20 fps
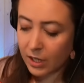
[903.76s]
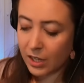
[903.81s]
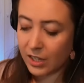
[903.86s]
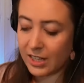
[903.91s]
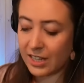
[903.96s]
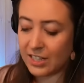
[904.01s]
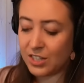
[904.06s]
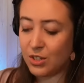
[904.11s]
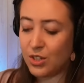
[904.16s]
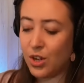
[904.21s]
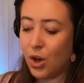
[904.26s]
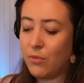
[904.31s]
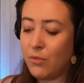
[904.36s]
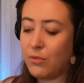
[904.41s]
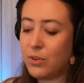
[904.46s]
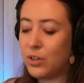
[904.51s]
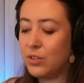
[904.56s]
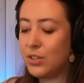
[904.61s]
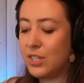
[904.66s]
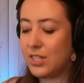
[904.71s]
Okay, so he's
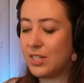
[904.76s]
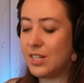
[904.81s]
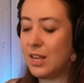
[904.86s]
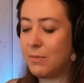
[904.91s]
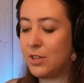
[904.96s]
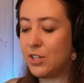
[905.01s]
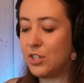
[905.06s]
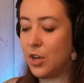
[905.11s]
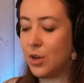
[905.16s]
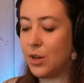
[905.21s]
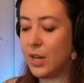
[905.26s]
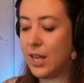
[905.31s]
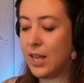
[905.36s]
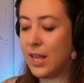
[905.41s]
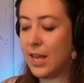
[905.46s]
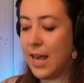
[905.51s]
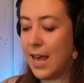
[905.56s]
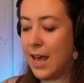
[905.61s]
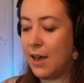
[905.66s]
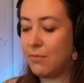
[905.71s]
hovering on this semitone
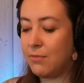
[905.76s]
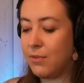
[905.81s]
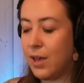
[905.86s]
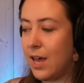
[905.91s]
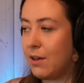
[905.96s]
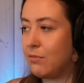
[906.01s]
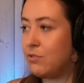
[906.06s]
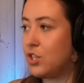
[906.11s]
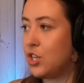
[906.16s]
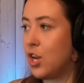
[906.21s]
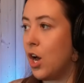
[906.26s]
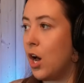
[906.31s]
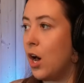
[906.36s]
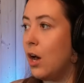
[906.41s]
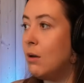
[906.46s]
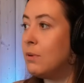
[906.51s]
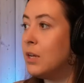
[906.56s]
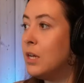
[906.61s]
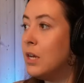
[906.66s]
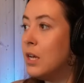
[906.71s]
here, F, F
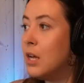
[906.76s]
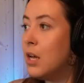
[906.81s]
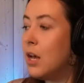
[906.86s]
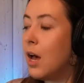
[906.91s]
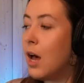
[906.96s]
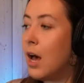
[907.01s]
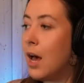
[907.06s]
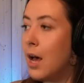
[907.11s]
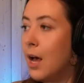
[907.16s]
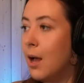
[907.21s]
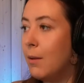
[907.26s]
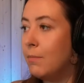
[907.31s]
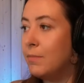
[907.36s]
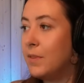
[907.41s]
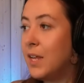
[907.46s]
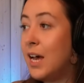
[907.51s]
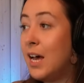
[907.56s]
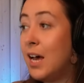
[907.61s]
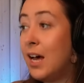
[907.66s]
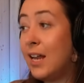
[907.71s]
sharp.
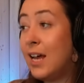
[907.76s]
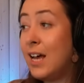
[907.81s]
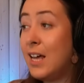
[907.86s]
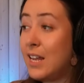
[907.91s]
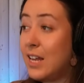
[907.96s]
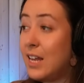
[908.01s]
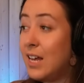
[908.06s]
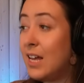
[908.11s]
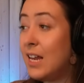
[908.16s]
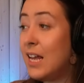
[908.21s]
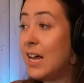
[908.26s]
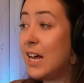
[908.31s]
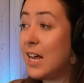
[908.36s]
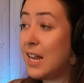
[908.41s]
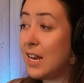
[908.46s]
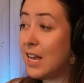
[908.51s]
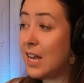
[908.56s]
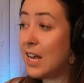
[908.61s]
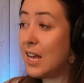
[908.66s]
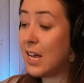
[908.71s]

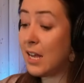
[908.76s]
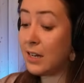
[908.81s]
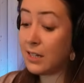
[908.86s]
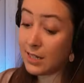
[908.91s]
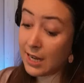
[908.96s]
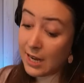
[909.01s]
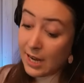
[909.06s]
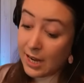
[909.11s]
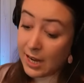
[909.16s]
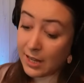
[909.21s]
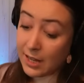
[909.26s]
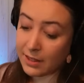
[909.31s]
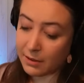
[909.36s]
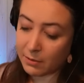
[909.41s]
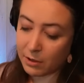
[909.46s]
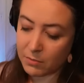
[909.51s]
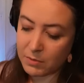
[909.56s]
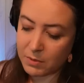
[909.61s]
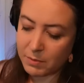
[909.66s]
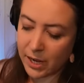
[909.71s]
Da-da-da-da-da-da,
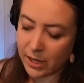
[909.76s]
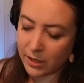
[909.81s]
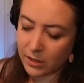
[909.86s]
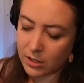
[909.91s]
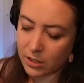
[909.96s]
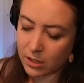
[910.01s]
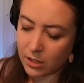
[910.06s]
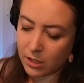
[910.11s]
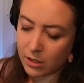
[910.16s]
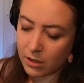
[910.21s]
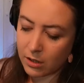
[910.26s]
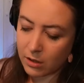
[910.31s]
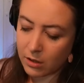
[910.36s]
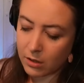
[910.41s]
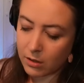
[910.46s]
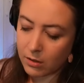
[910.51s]
then comes back to